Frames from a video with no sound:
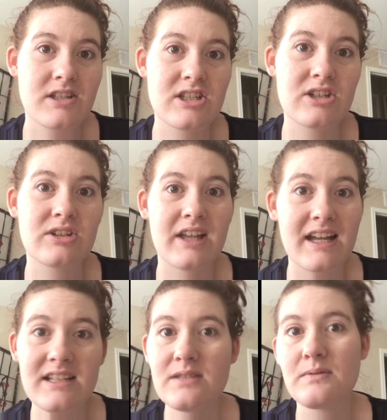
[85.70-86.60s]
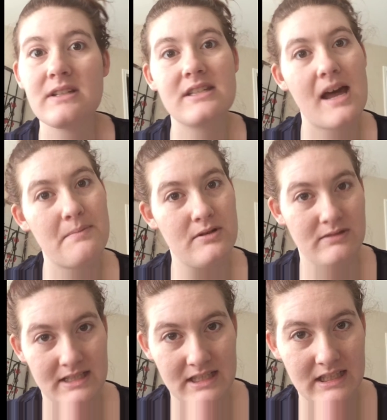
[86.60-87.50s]
So that's what's happened
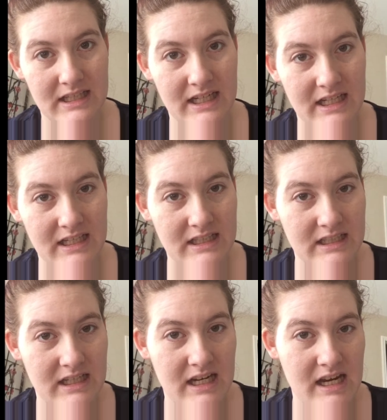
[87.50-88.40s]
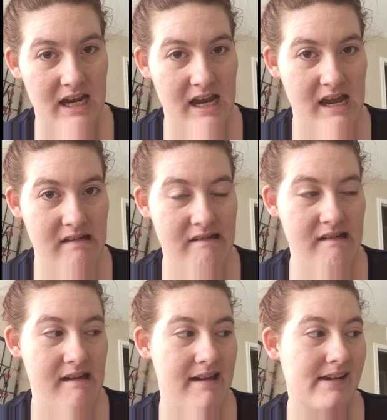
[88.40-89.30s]
recently.
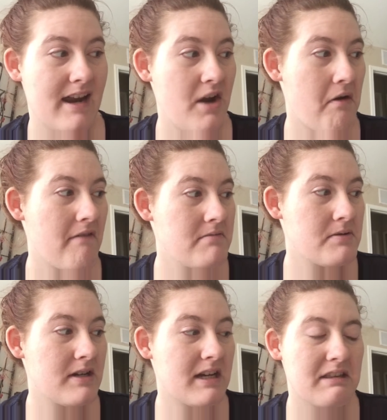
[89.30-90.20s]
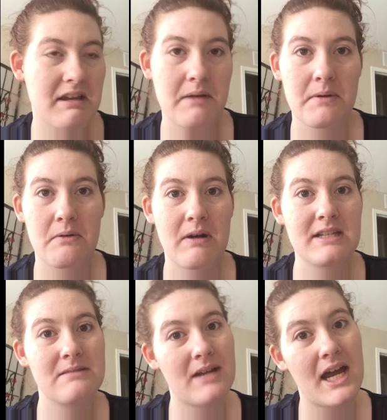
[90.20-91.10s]
And I know I haven't put anything up in quite
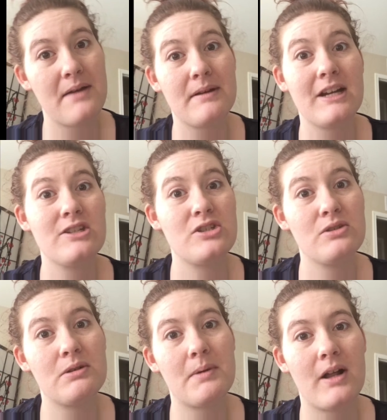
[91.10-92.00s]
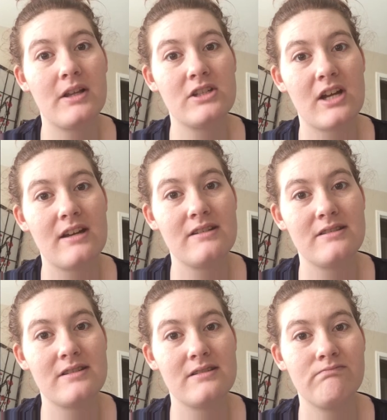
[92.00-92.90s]
some time and I do
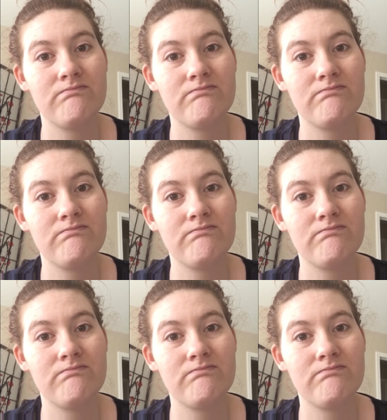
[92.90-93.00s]
apologize.